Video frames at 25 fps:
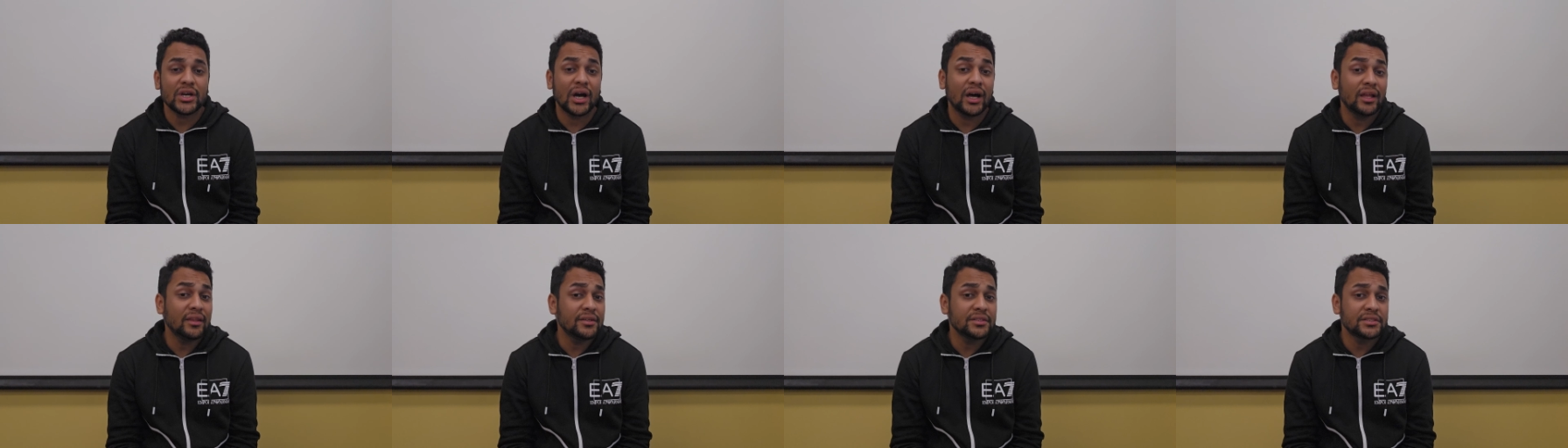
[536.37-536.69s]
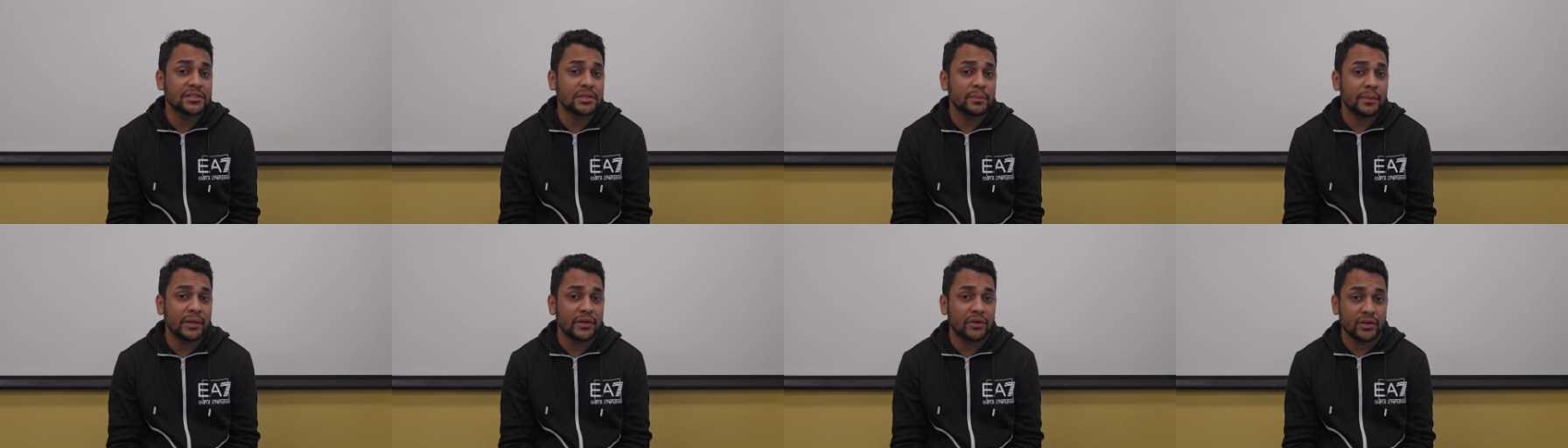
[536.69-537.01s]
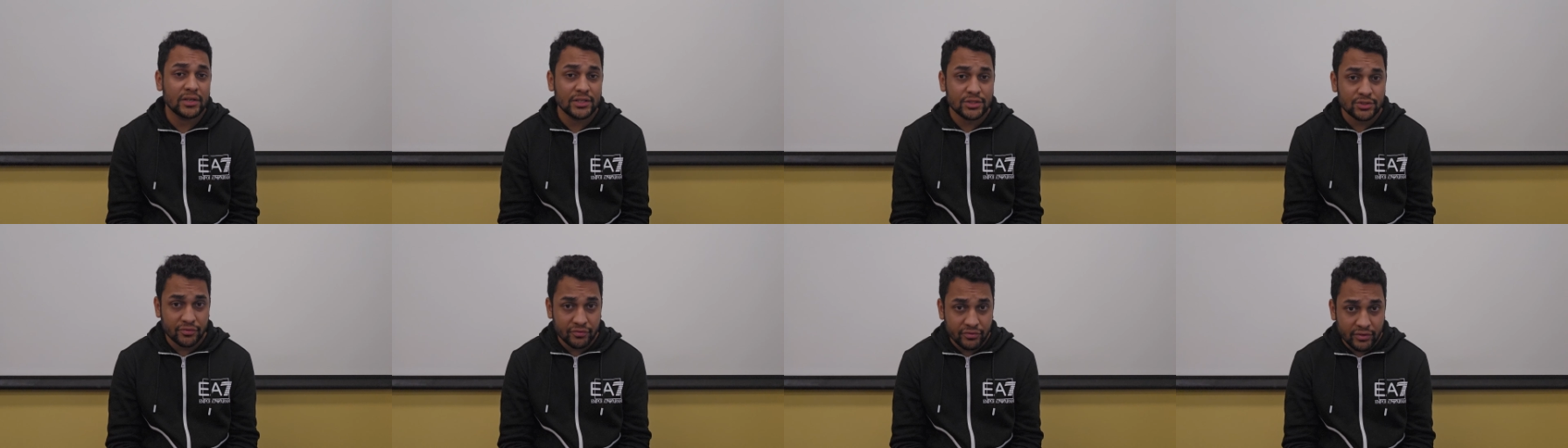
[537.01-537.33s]
other
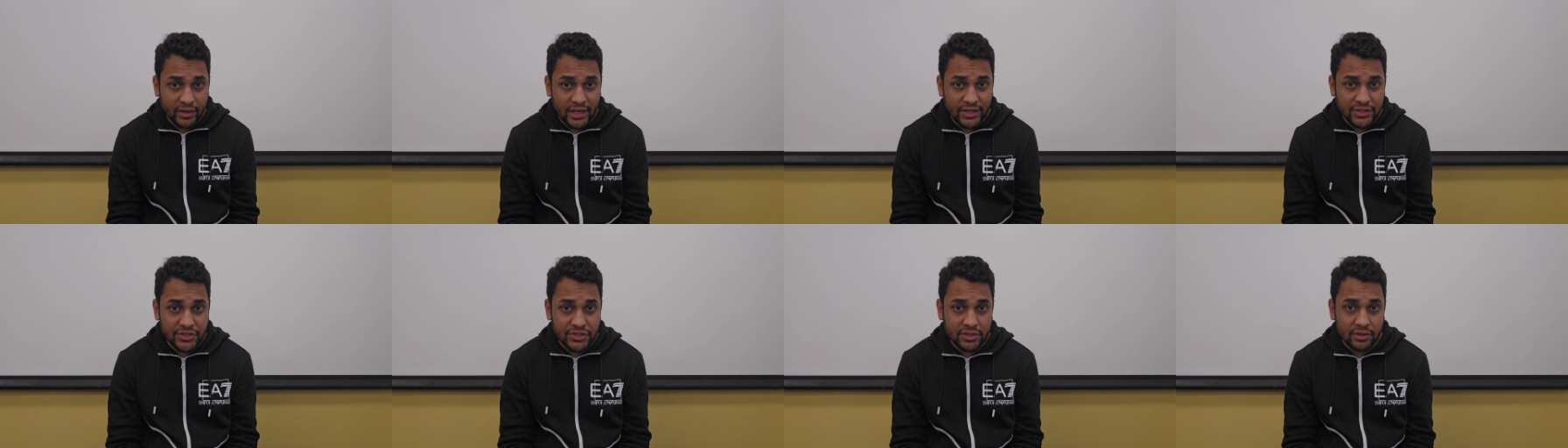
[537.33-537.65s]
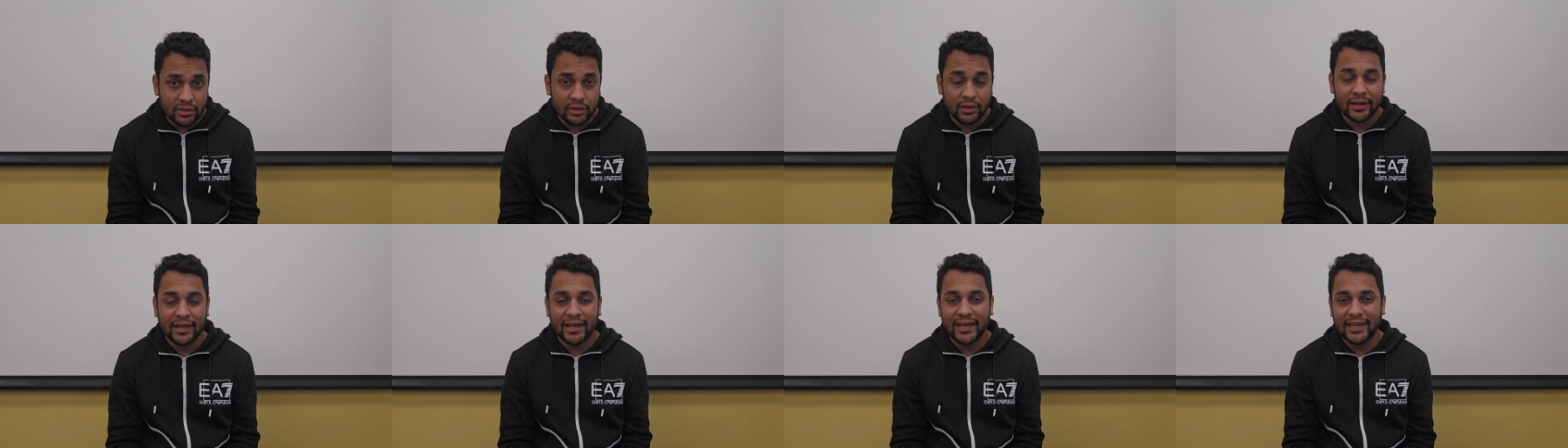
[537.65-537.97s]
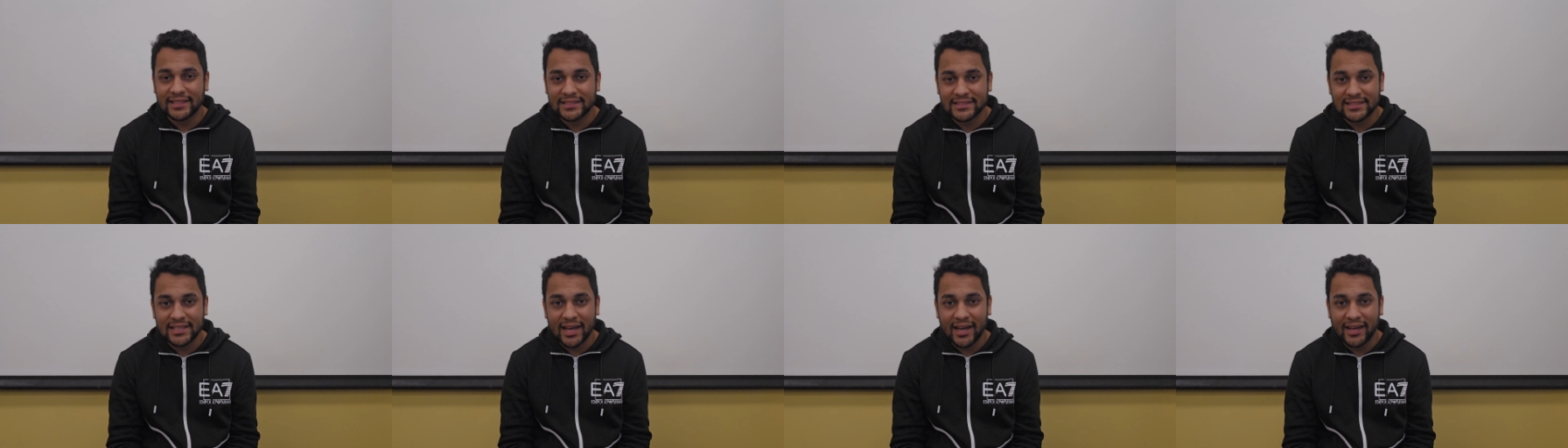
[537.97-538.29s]
symmetries of nature
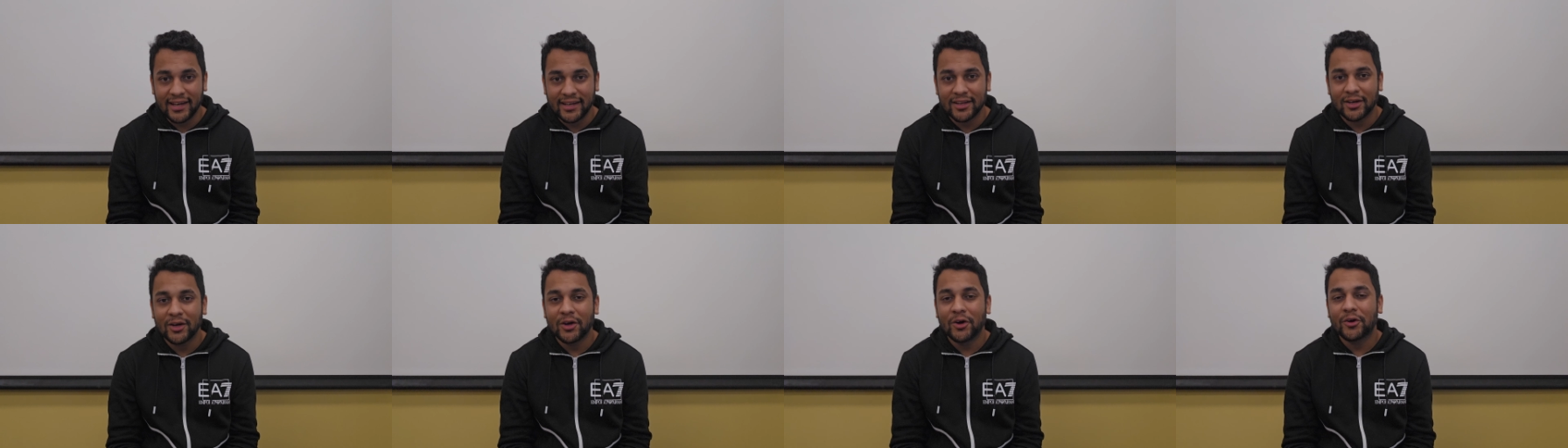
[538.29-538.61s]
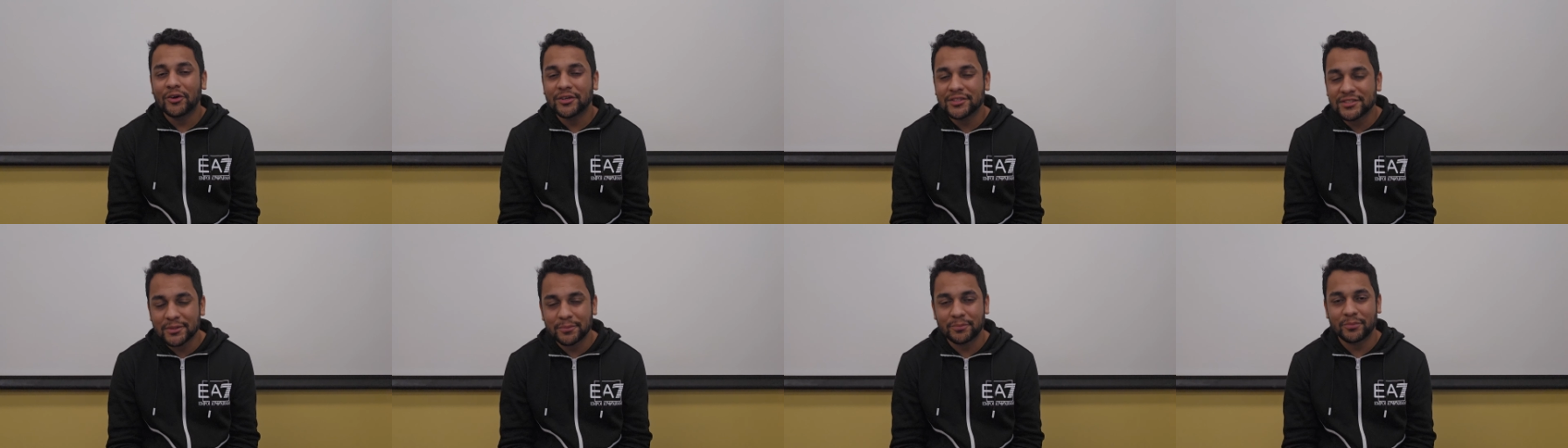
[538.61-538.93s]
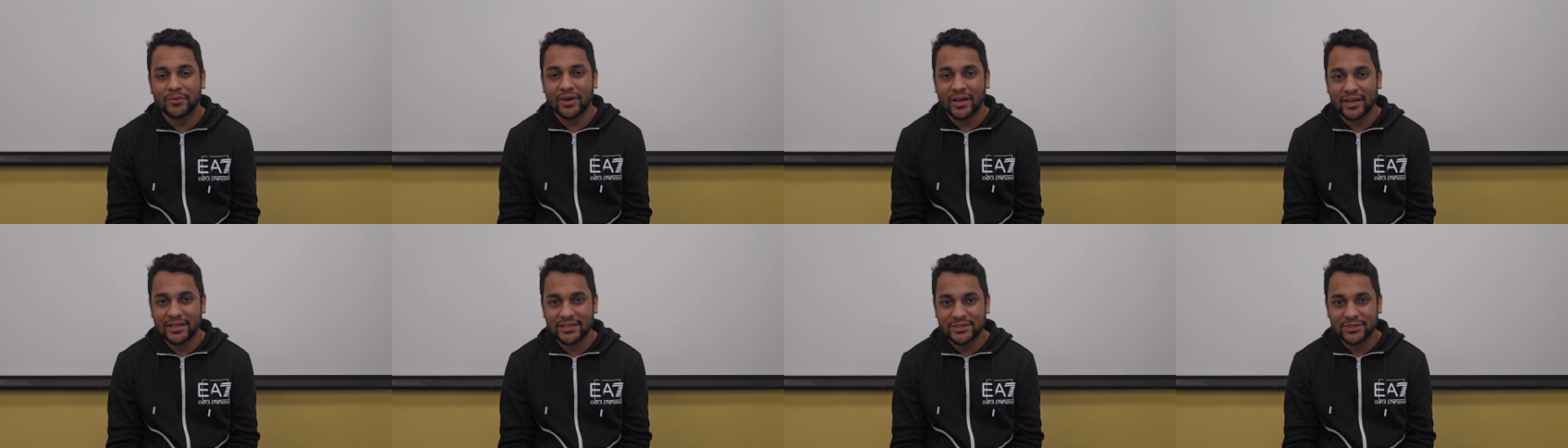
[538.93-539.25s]
excite or
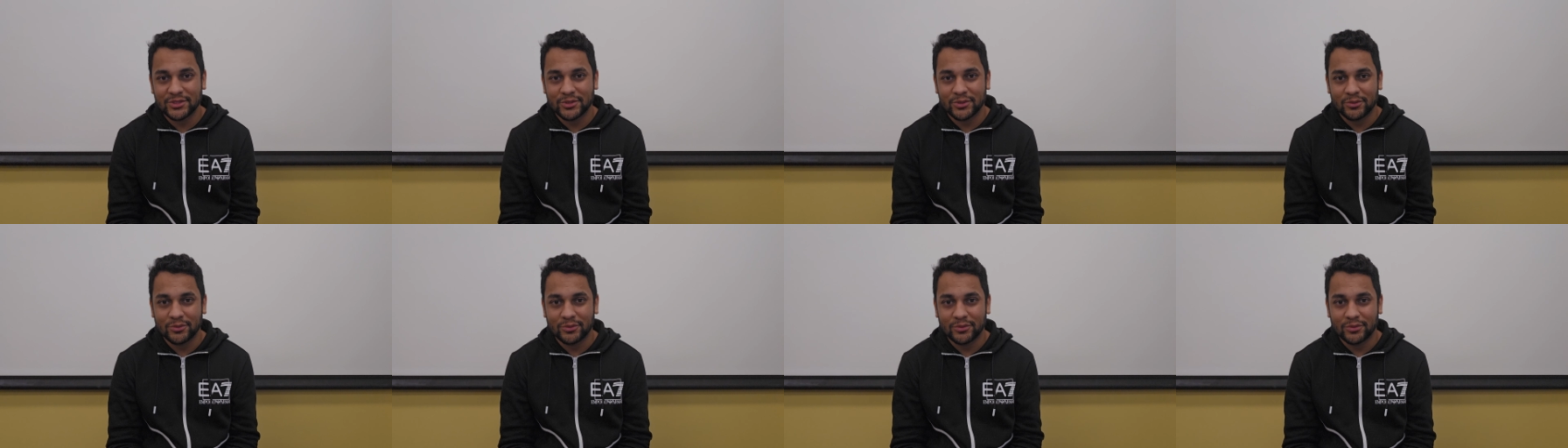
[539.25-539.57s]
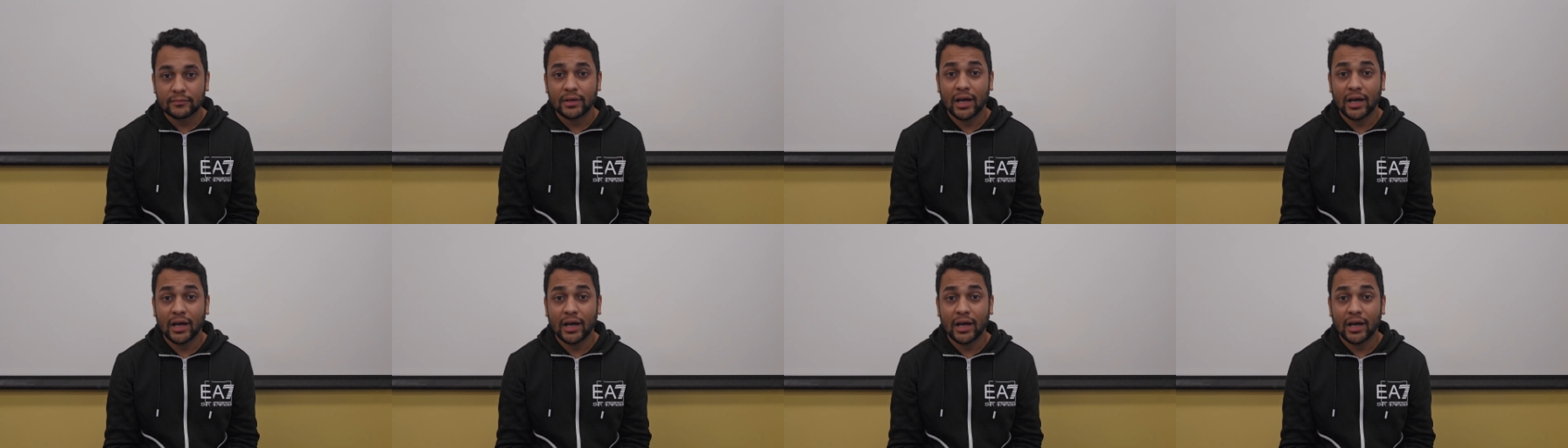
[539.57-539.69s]
surprise you.